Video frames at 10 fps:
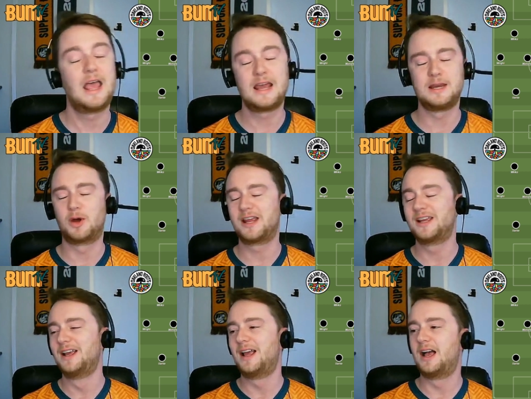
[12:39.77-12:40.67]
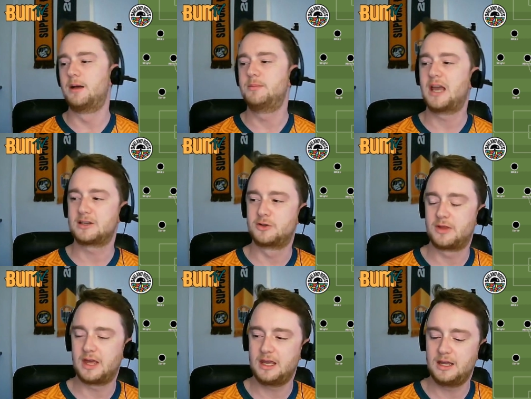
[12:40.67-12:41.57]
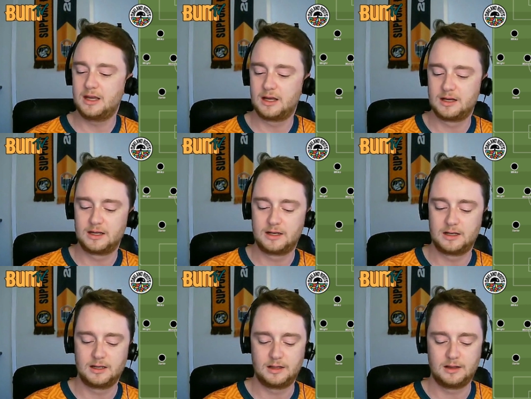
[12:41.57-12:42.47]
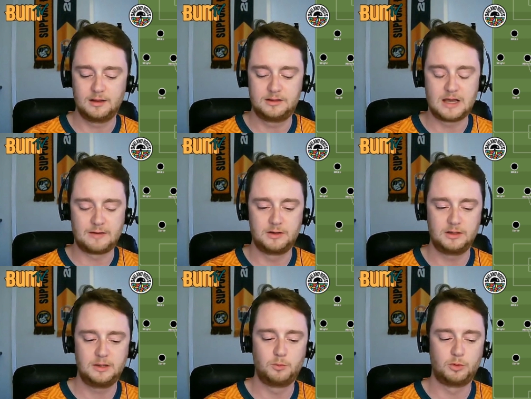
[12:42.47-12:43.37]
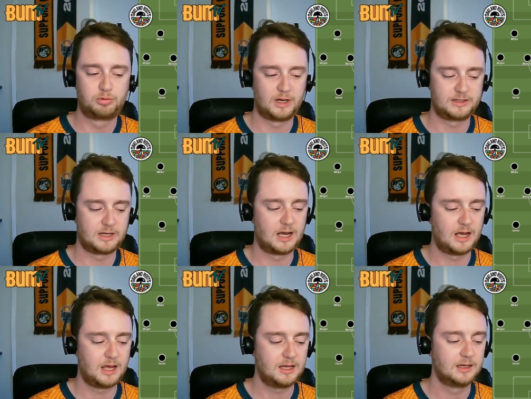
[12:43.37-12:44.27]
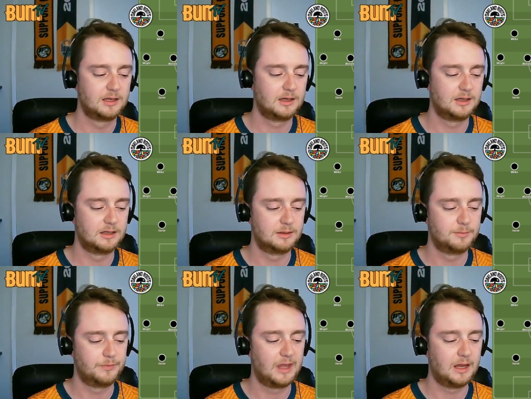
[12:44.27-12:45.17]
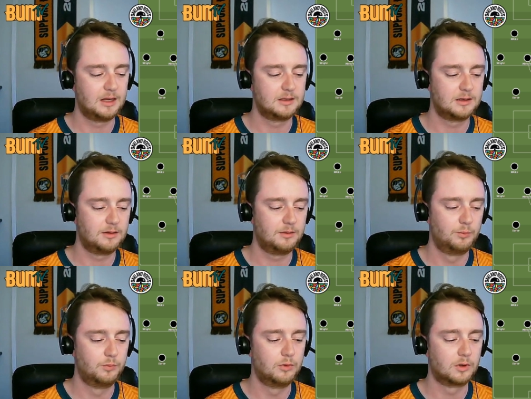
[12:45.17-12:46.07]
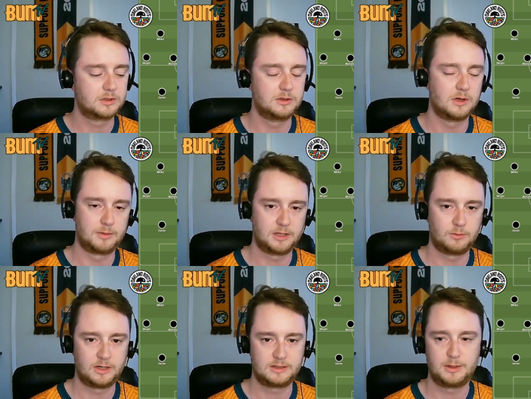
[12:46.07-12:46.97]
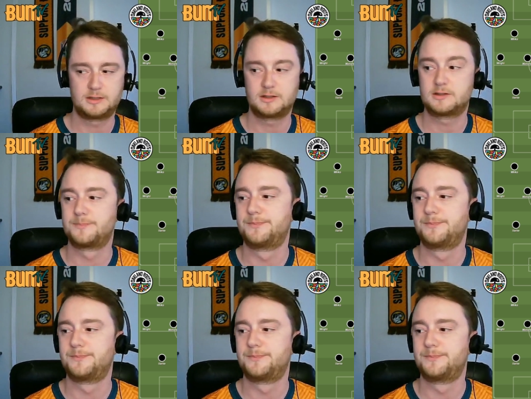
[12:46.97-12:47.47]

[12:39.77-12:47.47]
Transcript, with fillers: anyway, um, yeah, so they uh, definitely will press high um, and look to dominate the wide spaces.